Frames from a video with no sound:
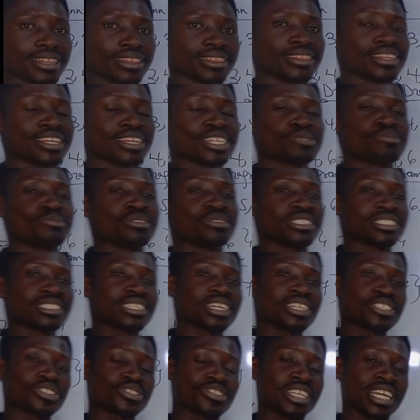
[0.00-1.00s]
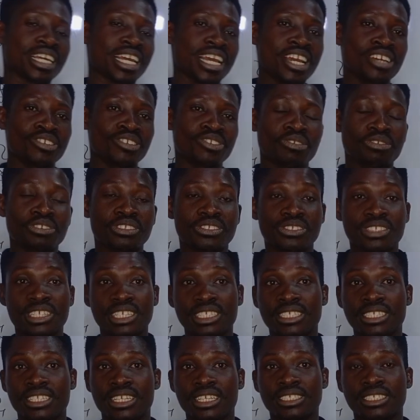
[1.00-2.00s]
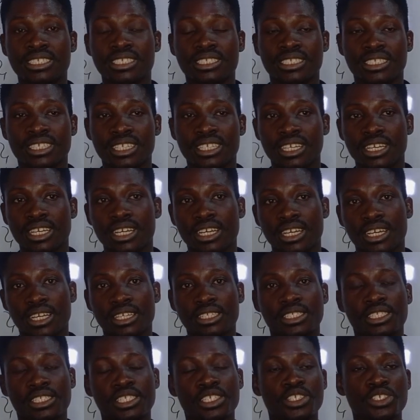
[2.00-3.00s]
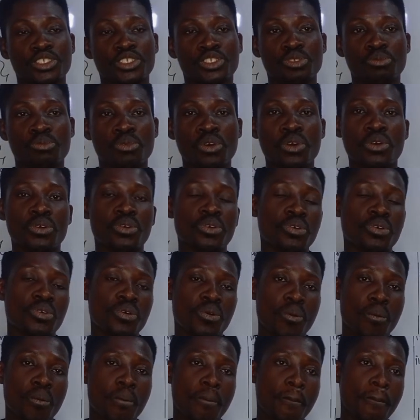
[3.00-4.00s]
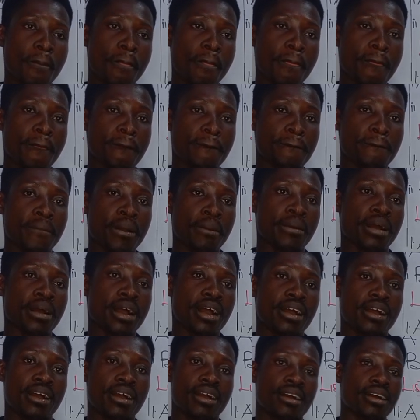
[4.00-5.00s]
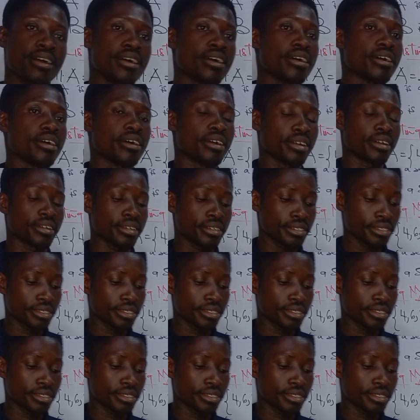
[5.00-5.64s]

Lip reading: This brings us to the end of today's lesson. See you tomorrow. Bye bye.